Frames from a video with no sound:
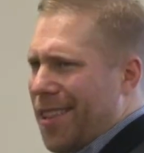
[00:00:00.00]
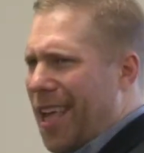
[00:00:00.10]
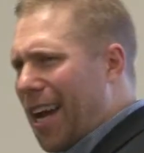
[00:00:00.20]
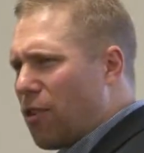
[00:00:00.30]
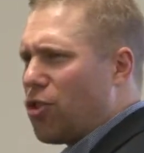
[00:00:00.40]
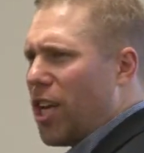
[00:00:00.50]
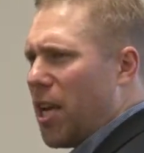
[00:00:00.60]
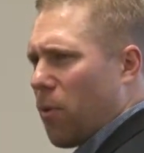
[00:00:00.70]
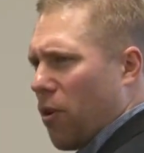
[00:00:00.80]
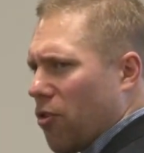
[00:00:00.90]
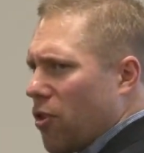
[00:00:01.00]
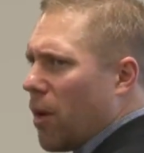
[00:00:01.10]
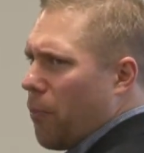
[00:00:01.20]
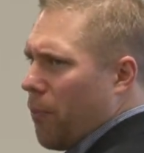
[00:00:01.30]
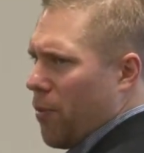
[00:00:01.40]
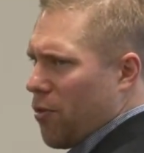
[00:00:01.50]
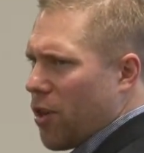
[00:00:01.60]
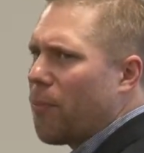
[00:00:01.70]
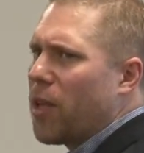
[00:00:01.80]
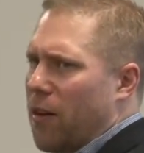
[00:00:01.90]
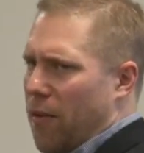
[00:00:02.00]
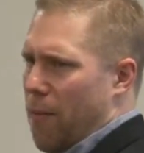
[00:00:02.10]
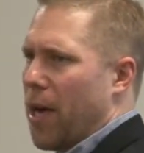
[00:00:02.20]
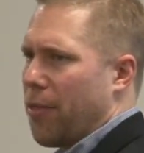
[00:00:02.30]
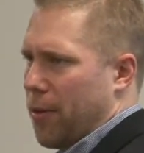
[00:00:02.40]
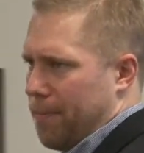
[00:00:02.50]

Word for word: Echo chamber, some, something of a myth.